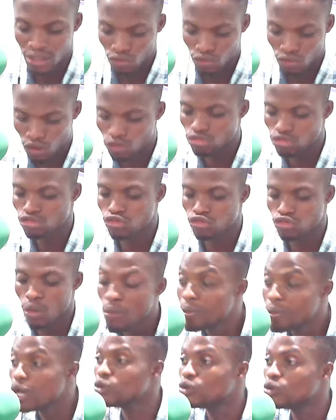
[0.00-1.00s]
For no so
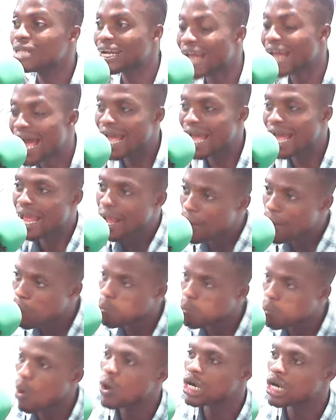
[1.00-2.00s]
miru na na
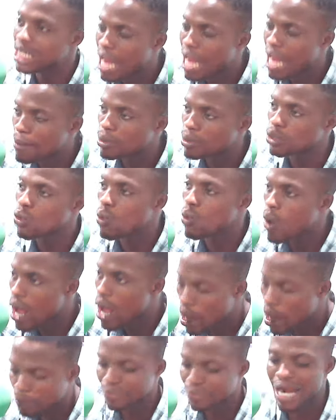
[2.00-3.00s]
Ebo club no
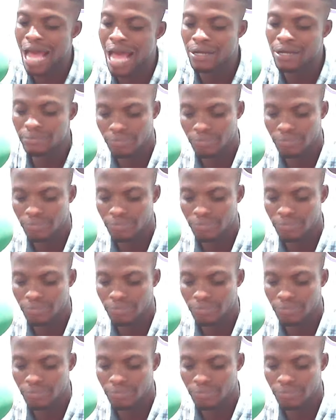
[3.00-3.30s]
Ebra.